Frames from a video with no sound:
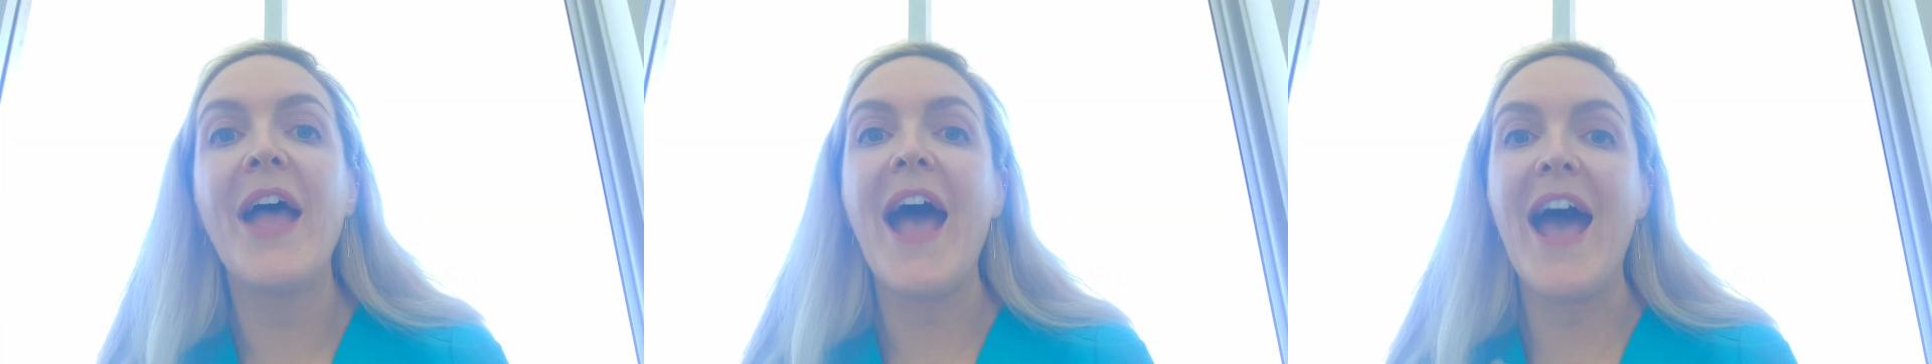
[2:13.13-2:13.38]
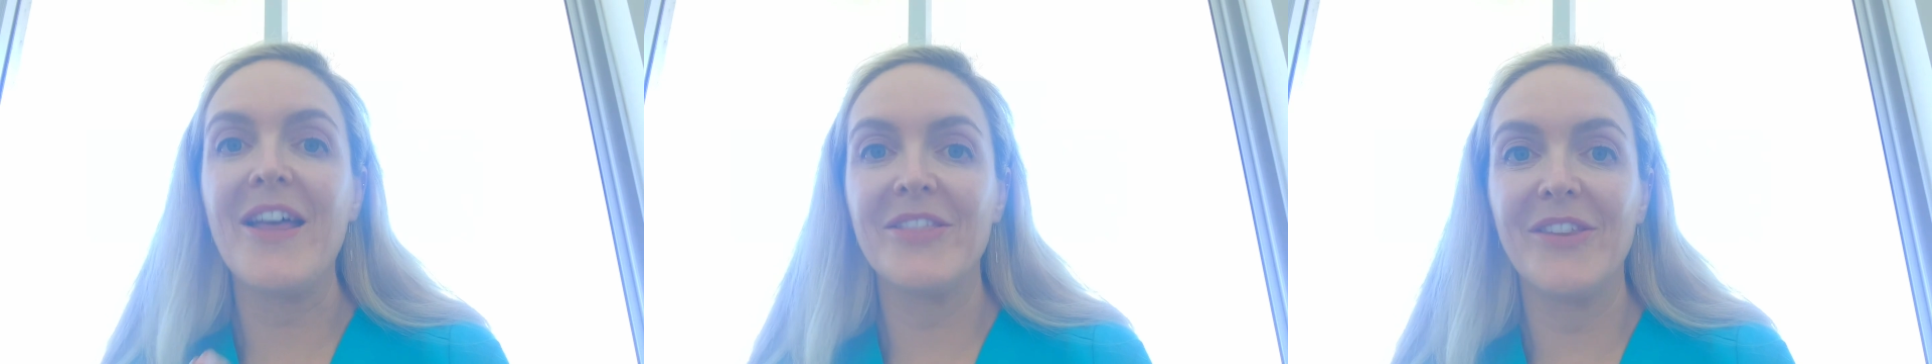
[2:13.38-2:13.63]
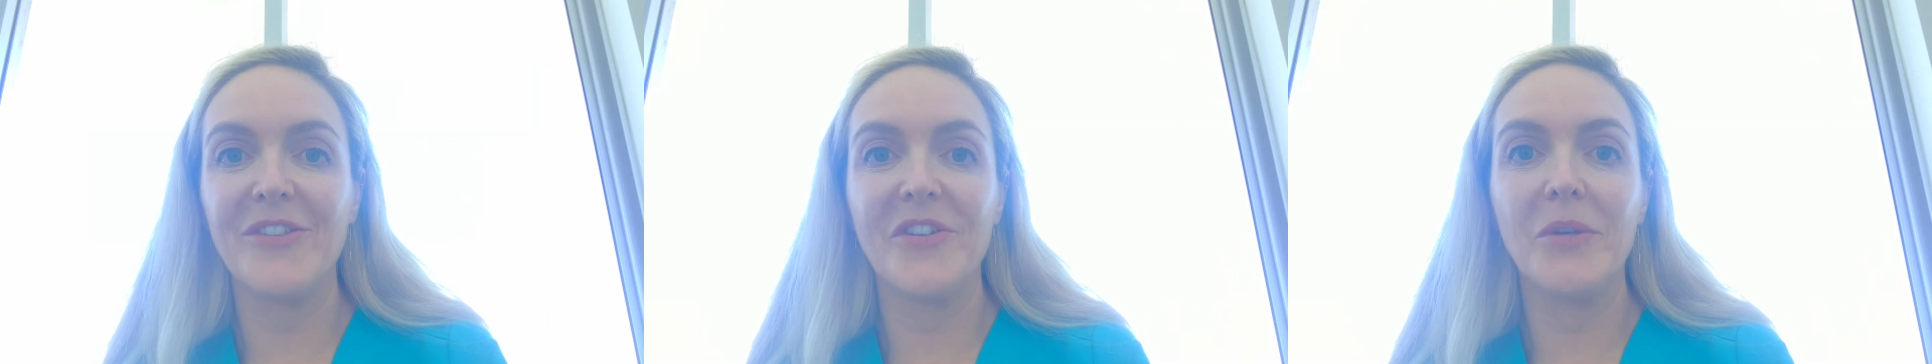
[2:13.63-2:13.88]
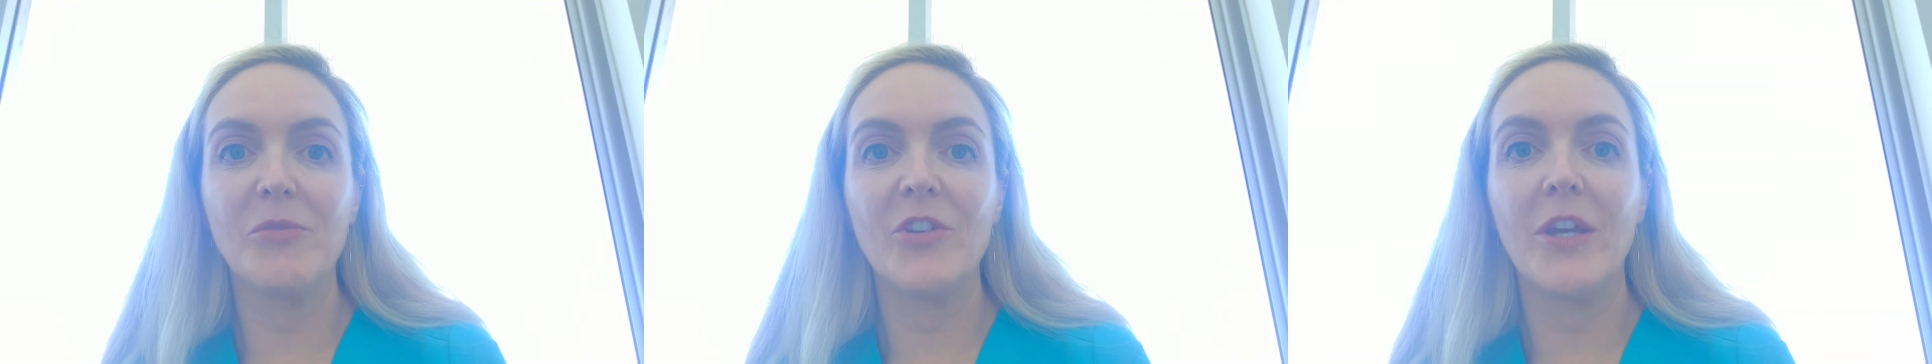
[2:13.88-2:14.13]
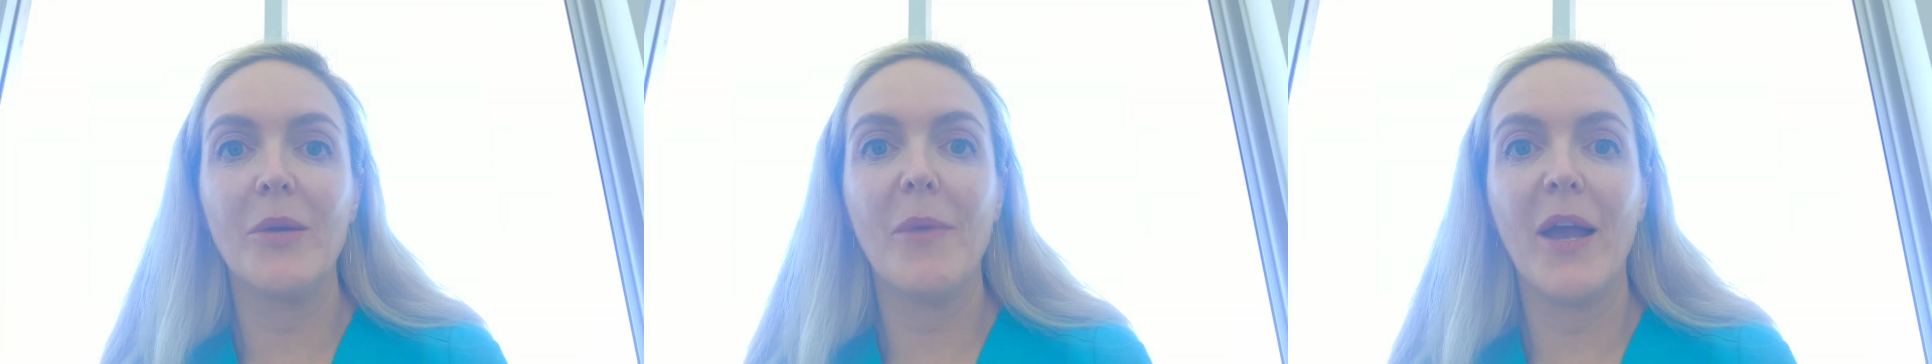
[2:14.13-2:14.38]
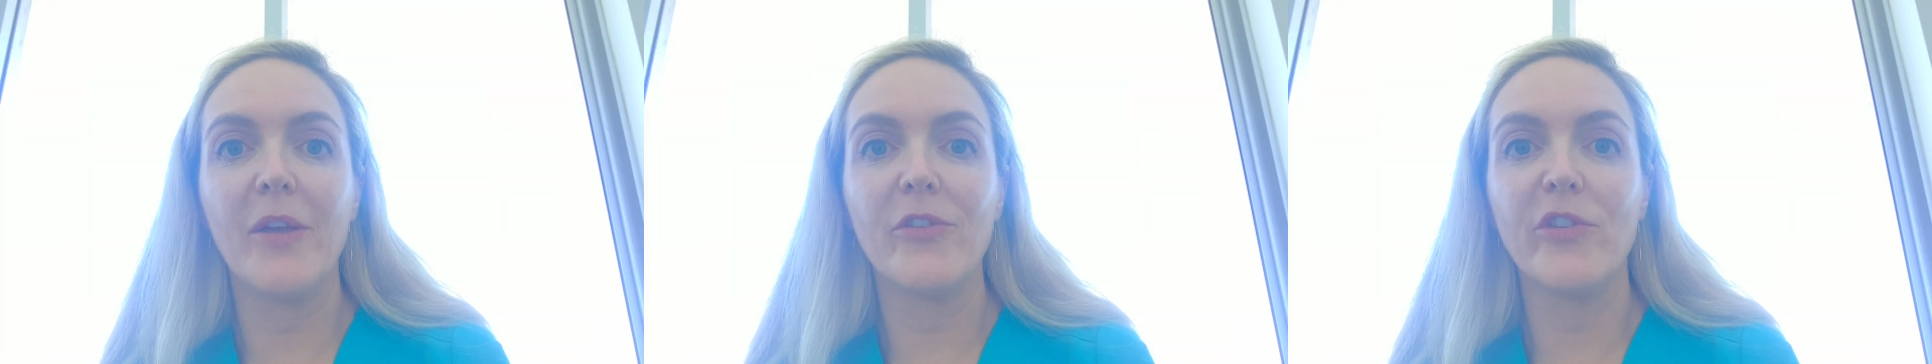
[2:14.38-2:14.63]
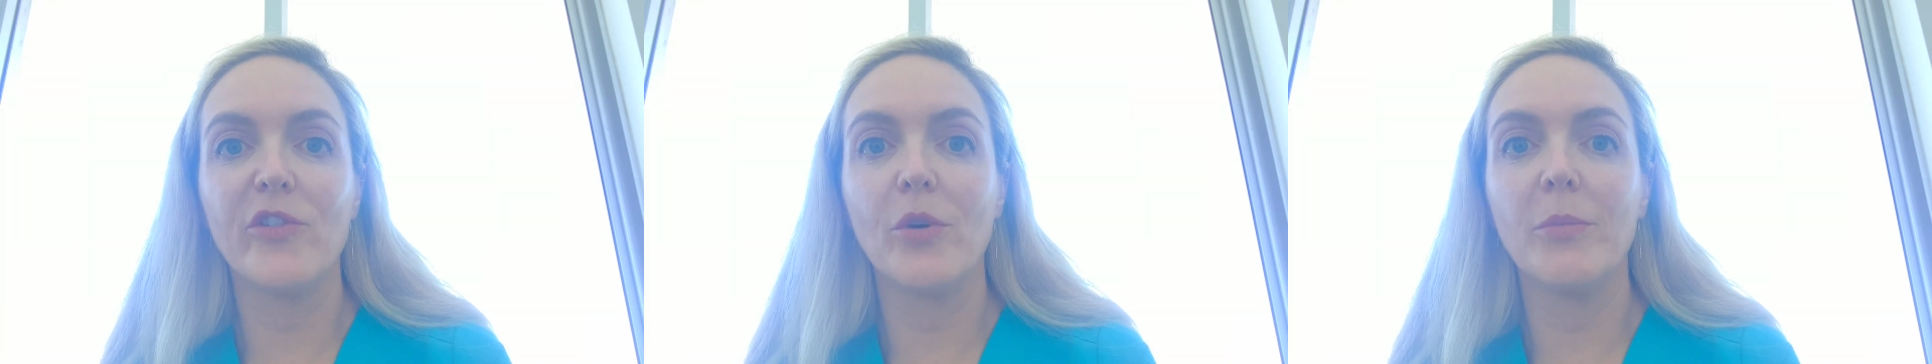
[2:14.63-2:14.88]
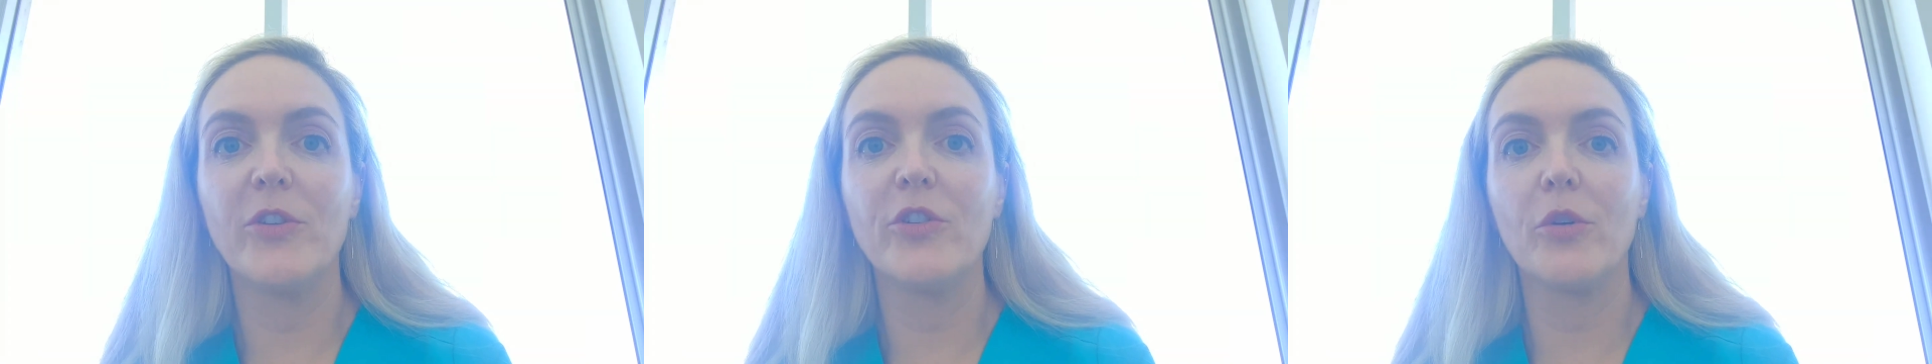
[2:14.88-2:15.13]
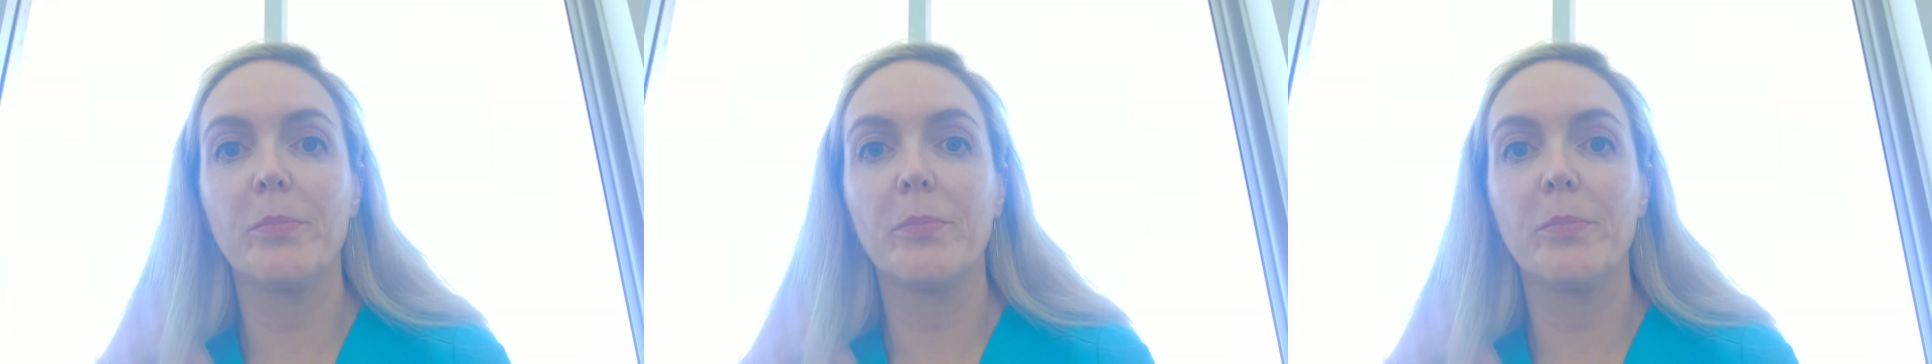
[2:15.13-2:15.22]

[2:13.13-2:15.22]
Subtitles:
at the same time as a tummy tuck